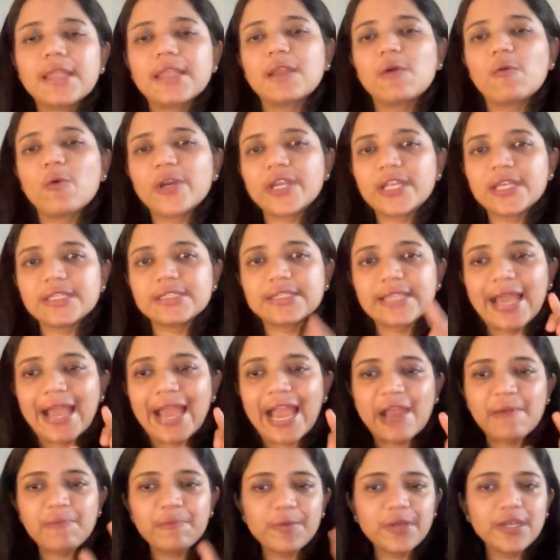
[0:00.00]
Now, what has
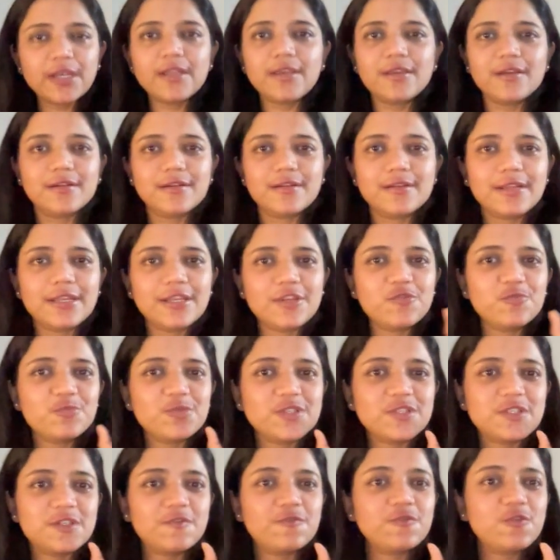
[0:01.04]
happened here, and you
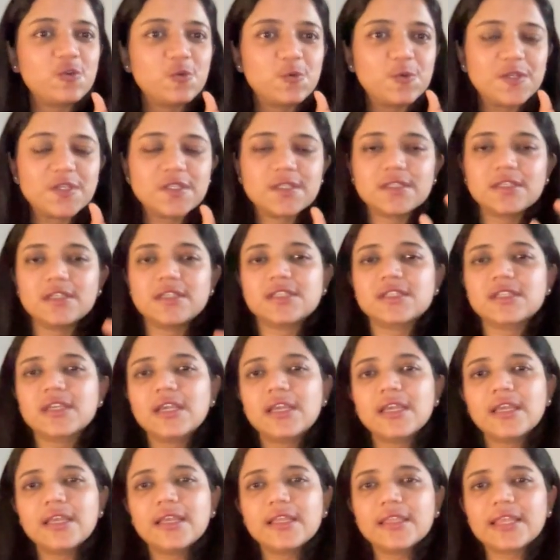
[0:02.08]
must have noticed this,
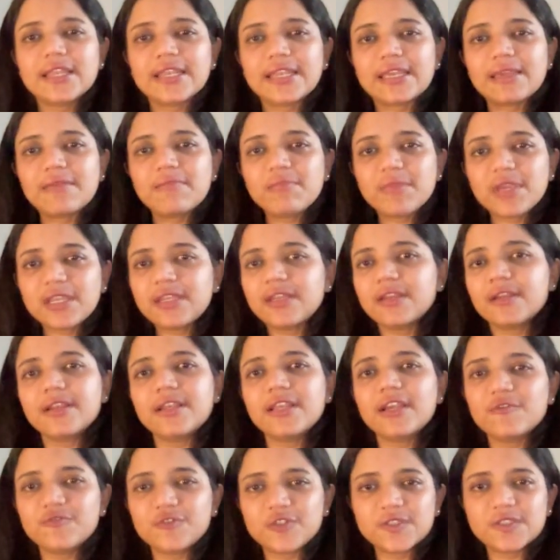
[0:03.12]
that immediately
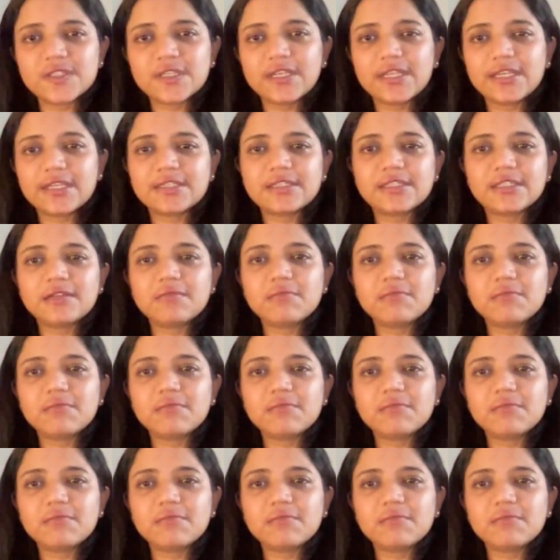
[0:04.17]
after selecting